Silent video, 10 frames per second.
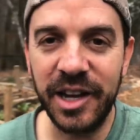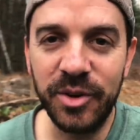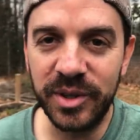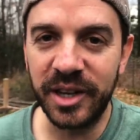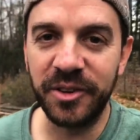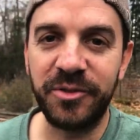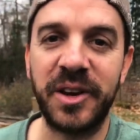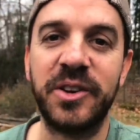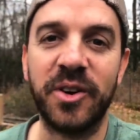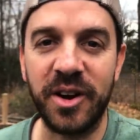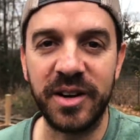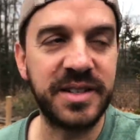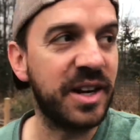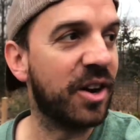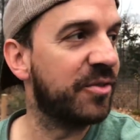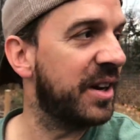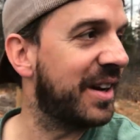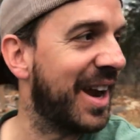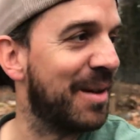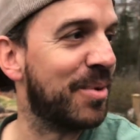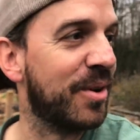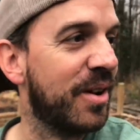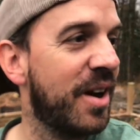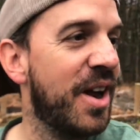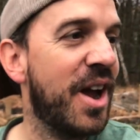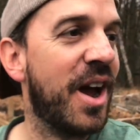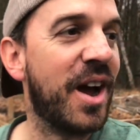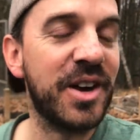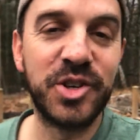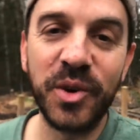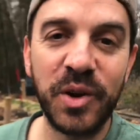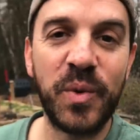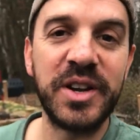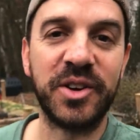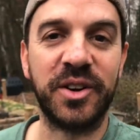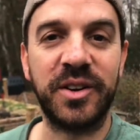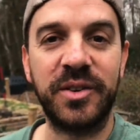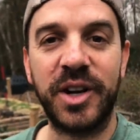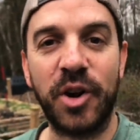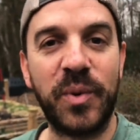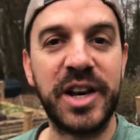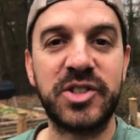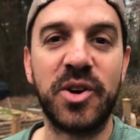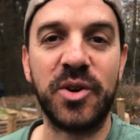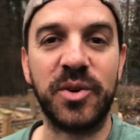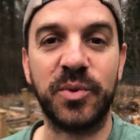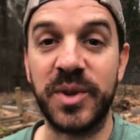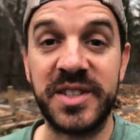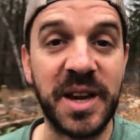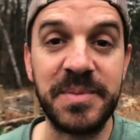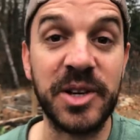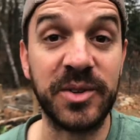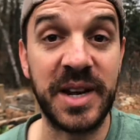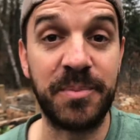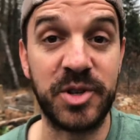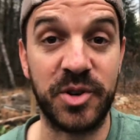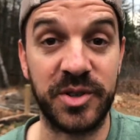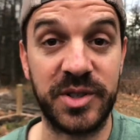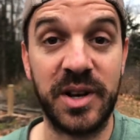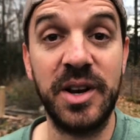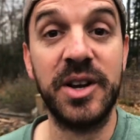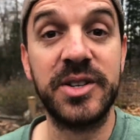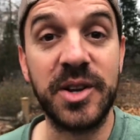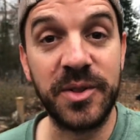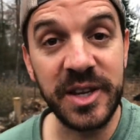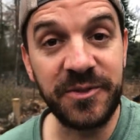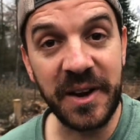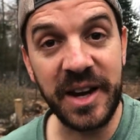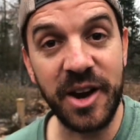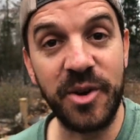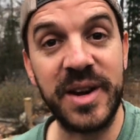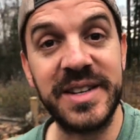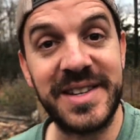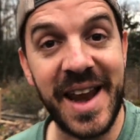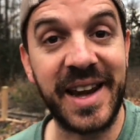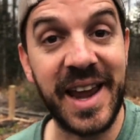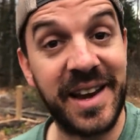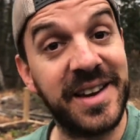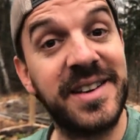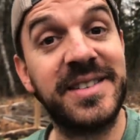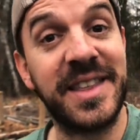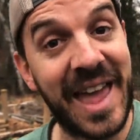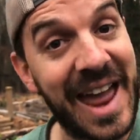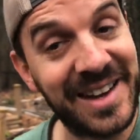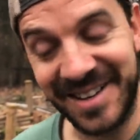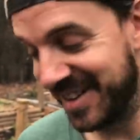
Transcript: do you live in your Honda CRV camper uh, during winter, you know, when it's cold with sub-zero temperatures? So this video is dedicated to that.